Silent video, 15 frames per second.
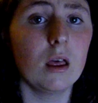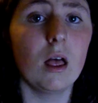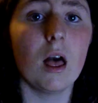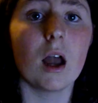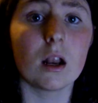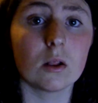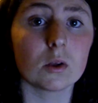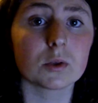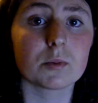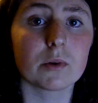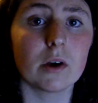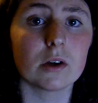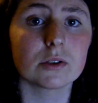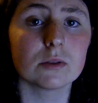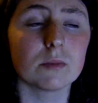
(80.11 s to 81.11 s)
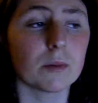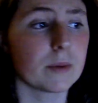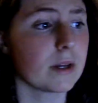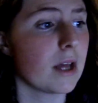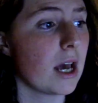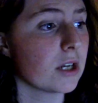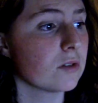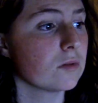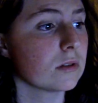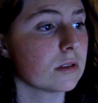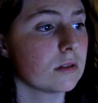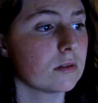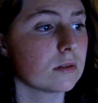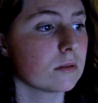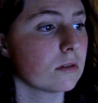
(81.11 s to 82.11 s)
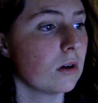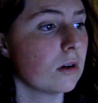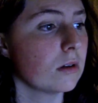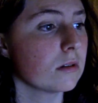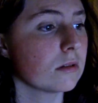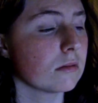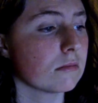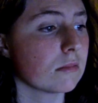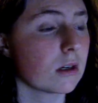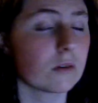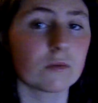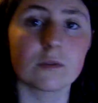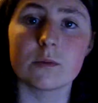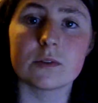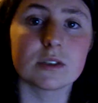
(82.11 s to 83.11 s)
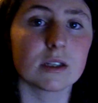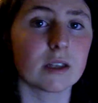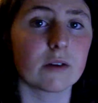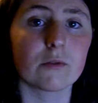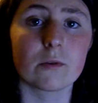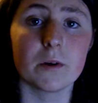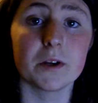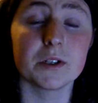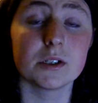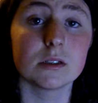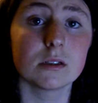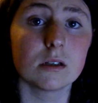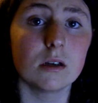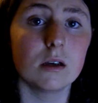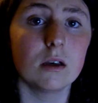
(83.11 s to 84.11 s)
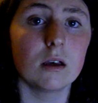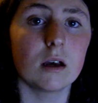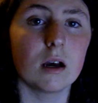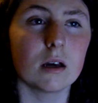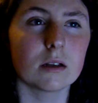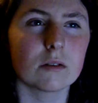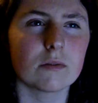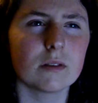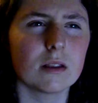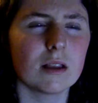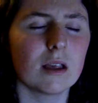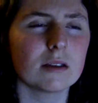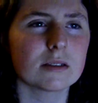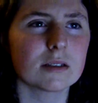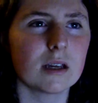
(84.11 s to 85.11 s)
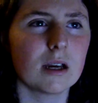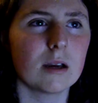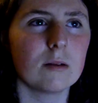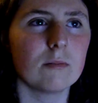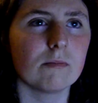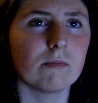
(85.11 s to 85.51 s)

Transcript: and it looks pretty awesome I mean Edge versus Orton I don't think we've seen that for ages and I think the last time